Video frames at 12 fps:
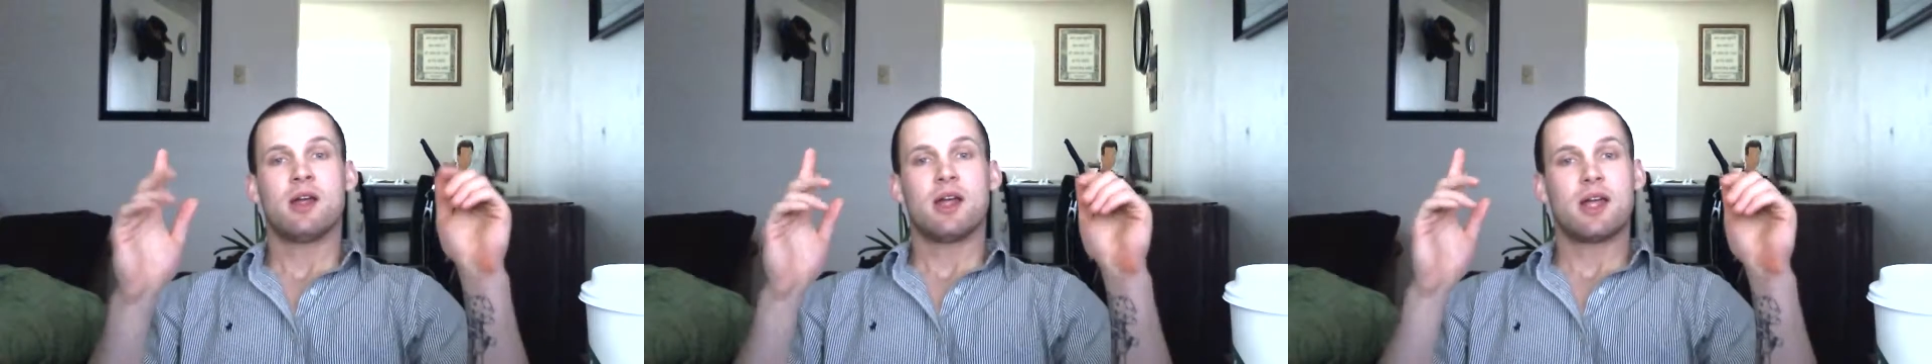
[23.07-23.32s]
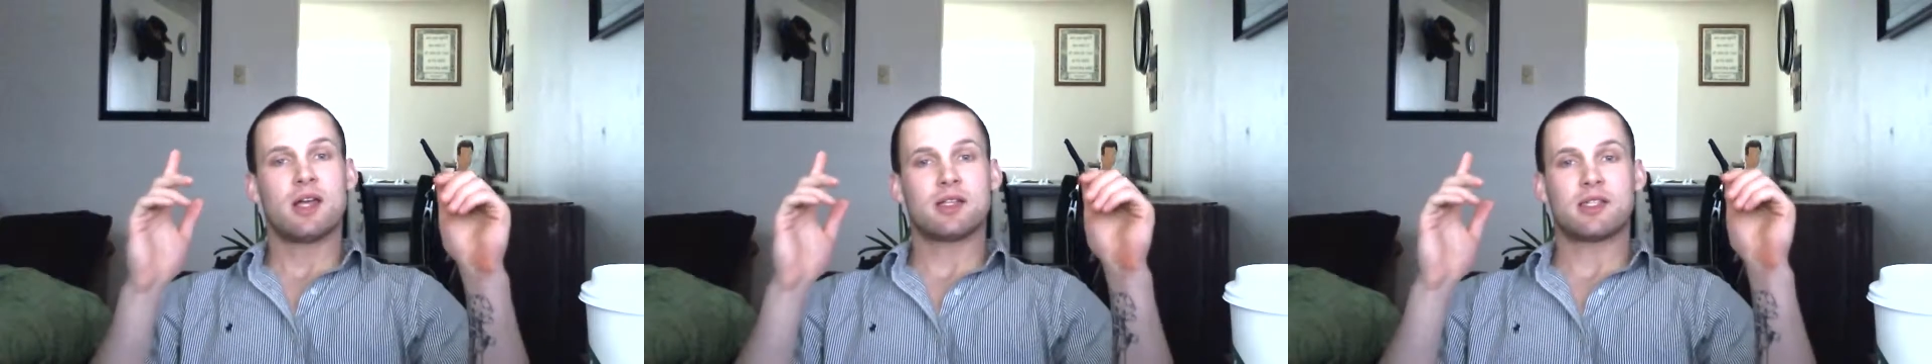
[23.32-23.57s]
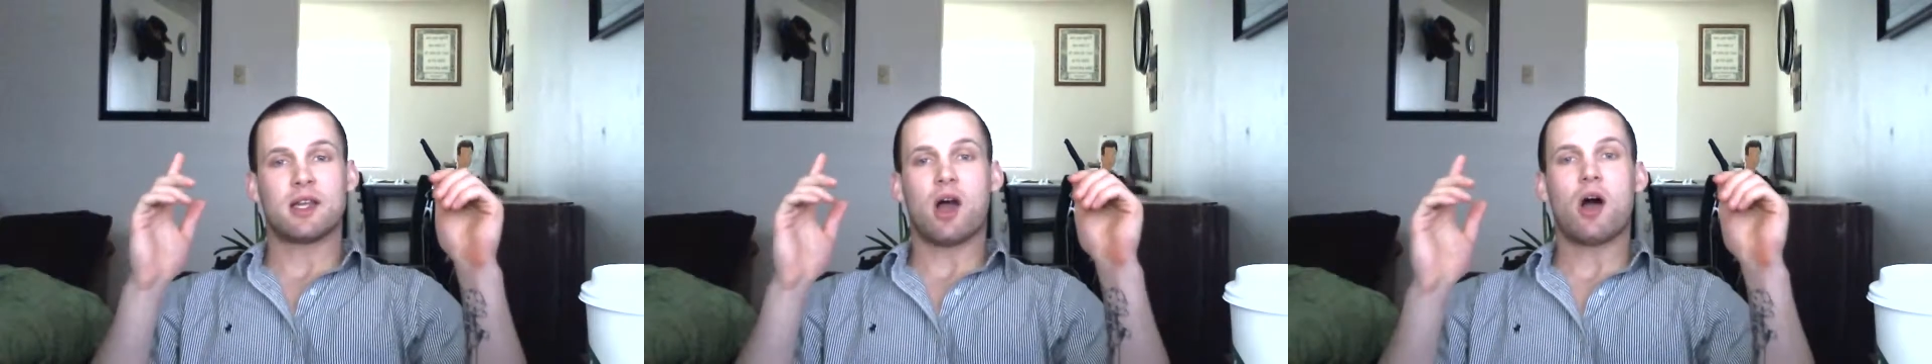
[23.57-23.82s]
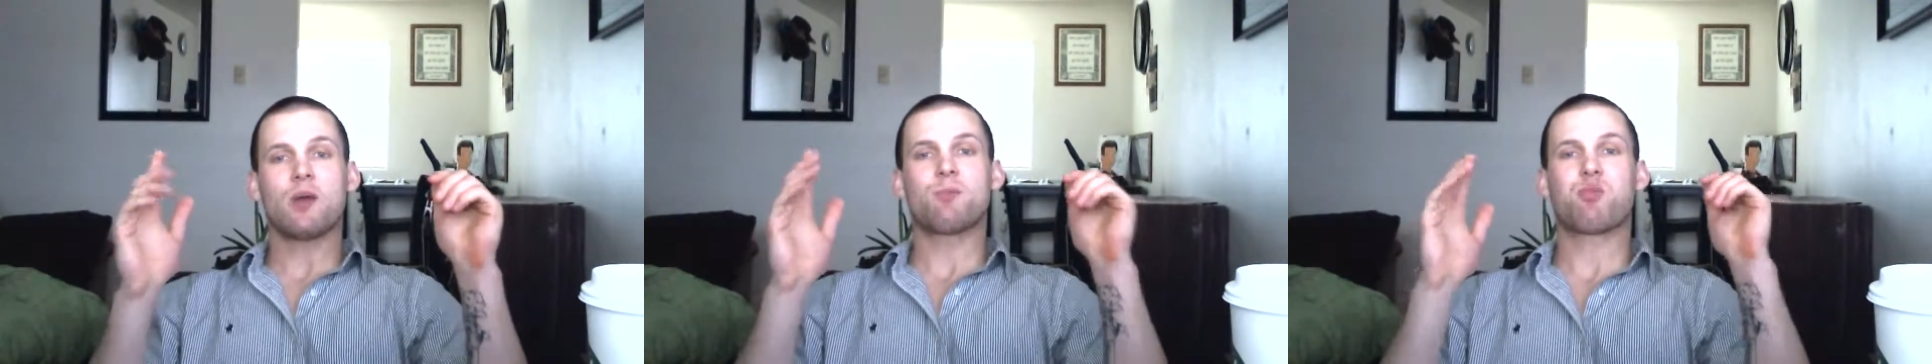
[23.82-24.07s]
is an
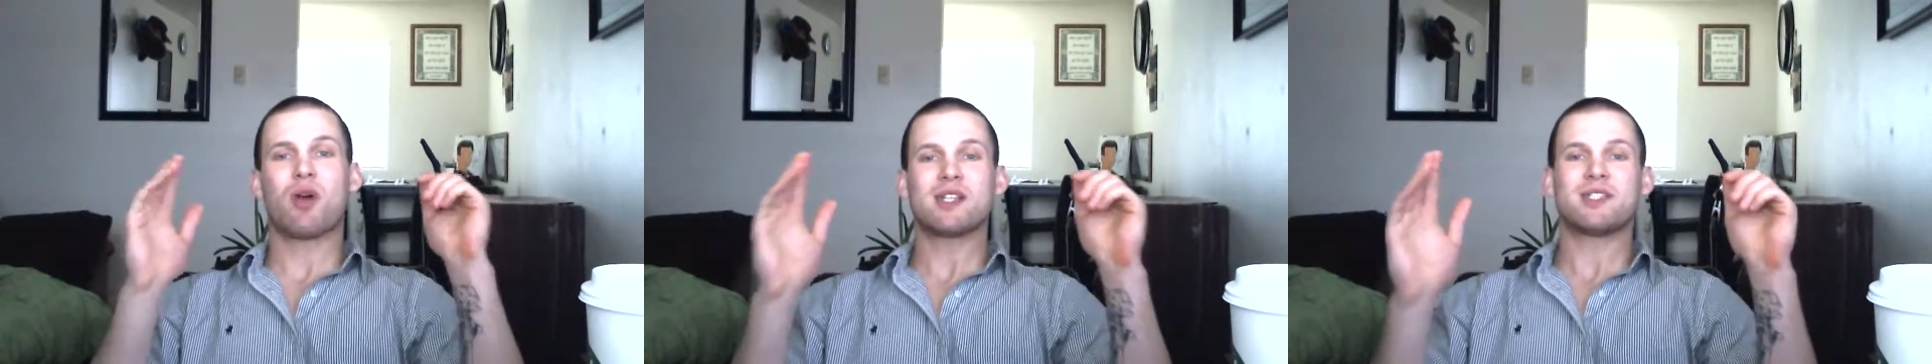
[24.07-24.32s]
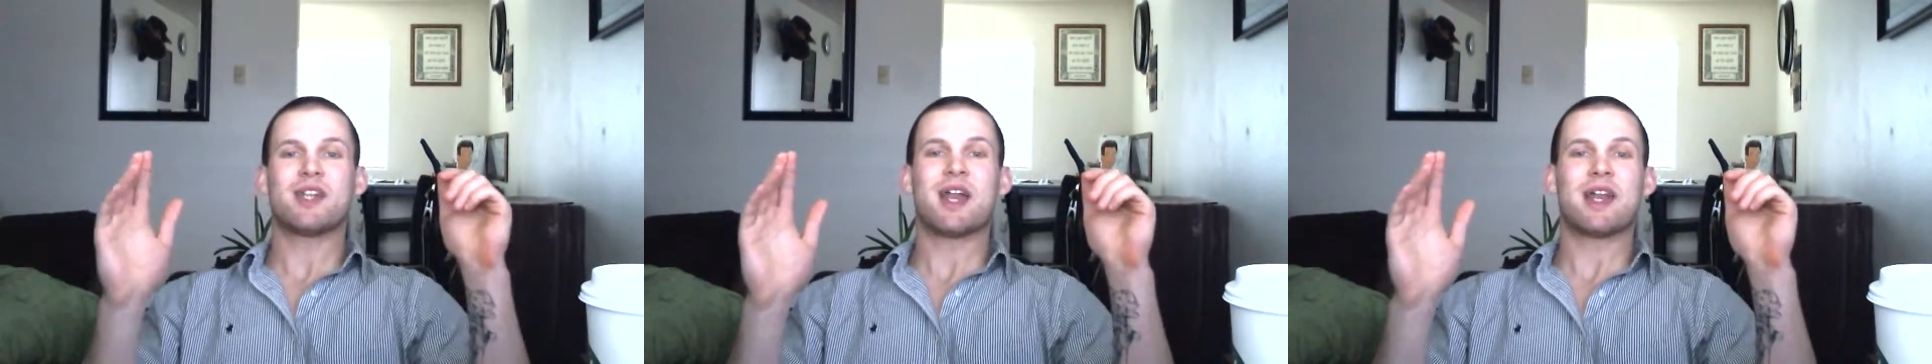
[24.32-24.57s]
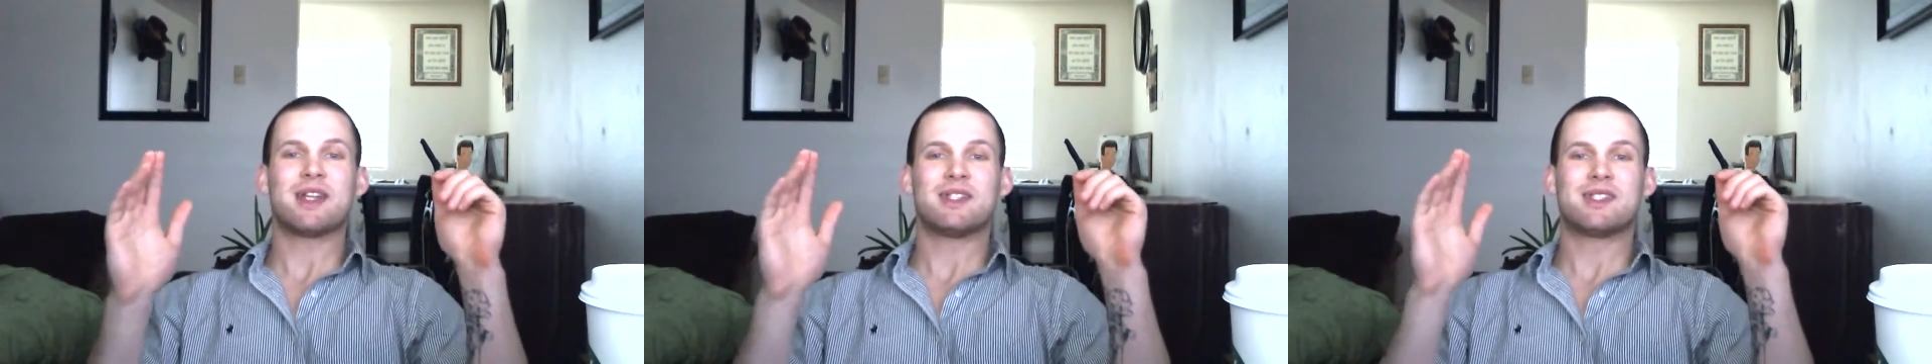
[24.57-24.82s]
unprecedented